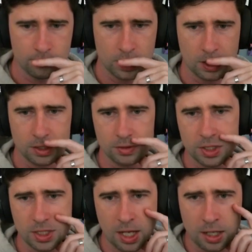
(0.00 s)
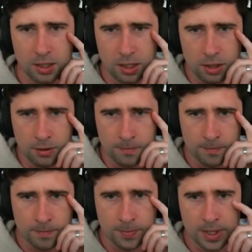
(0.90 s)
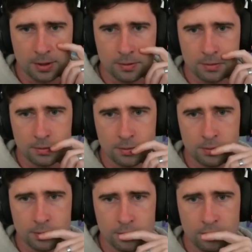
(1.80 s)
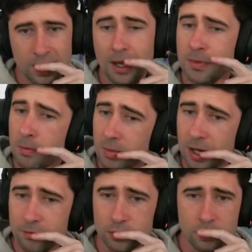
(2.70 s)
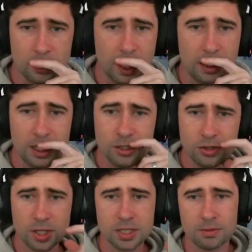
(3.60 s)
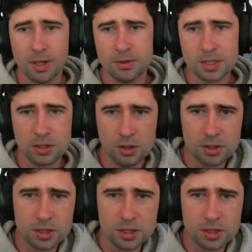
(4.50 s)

Okay, so we just end here. Captain Marvel. Okay, interesting. Maybe it's not